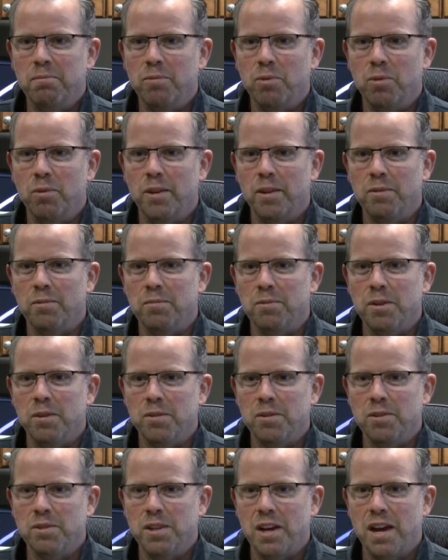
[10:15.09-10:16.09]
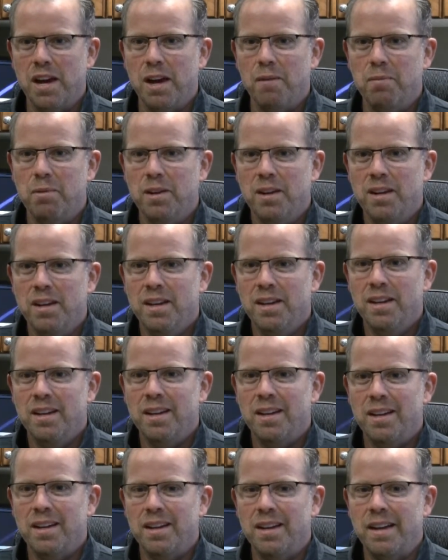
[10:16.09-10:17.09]
well, they'll stop,
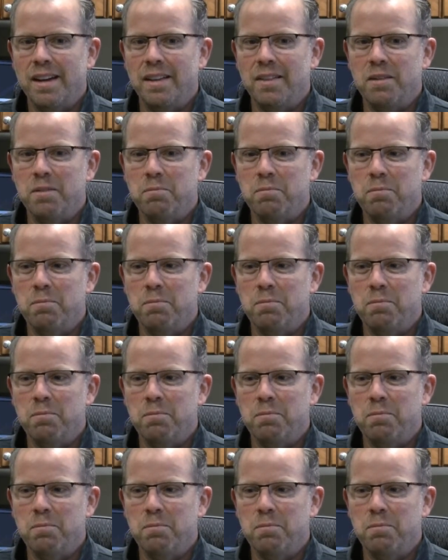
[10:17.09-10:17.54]
and